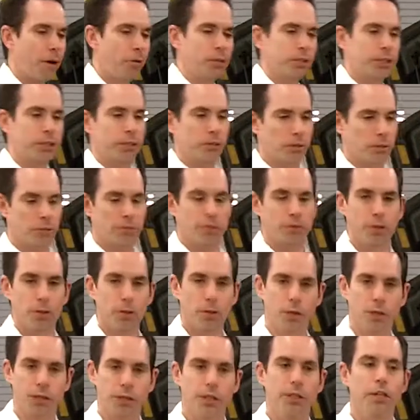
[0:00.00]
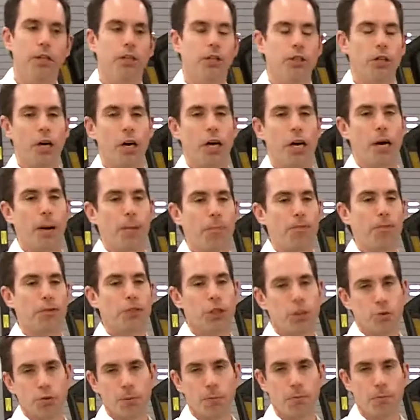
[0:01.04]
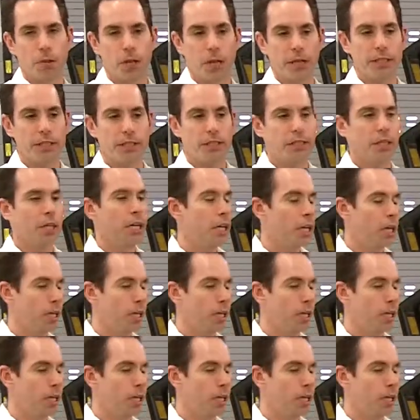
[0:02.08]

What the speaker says: power steering fluid to replace.